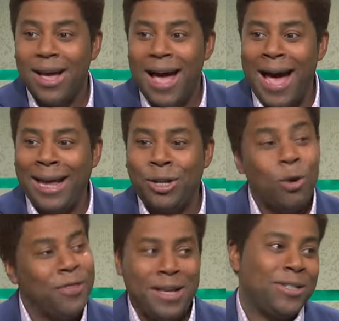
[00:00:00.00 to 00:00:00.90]
I
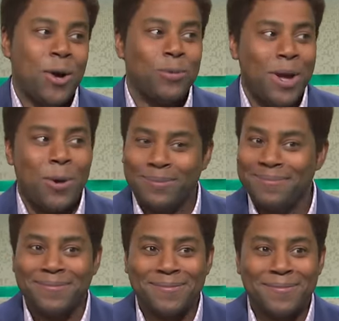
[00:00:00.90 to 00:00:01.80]
don't think so, no.
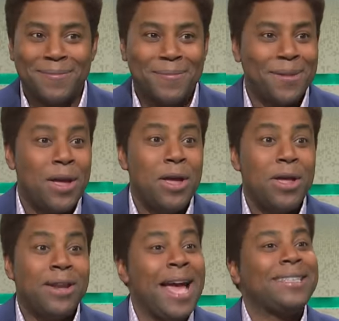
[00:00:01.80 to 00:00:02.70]

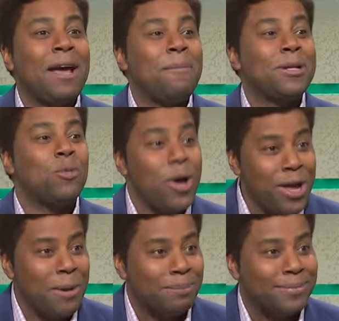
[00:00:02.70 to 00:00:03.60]
Next up is
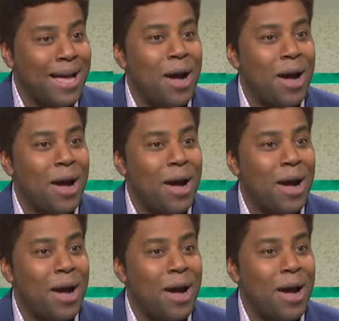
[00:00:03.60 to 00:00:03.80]
William.